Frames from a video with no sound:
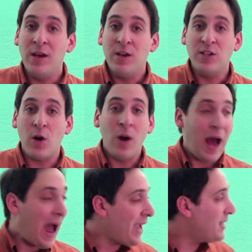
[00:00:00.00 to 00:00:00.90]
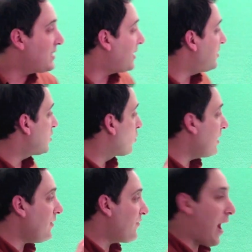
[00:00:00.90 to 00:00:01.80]
So I could take this
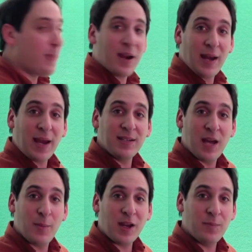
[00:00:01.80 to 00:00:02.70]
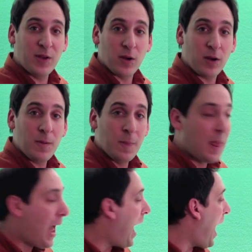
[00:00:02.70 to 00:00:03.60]
green fabric and I could tell my computer,
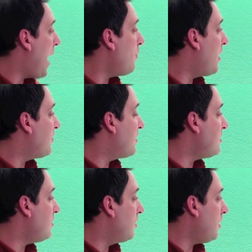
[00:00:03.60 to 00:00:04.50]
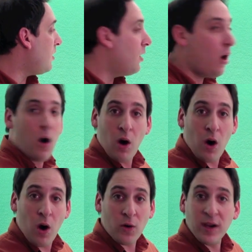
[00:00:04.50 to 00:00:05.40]
I want this to look
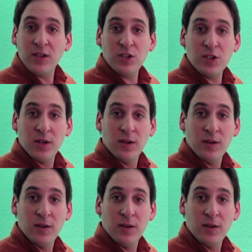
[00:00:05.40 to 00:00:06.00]
orange.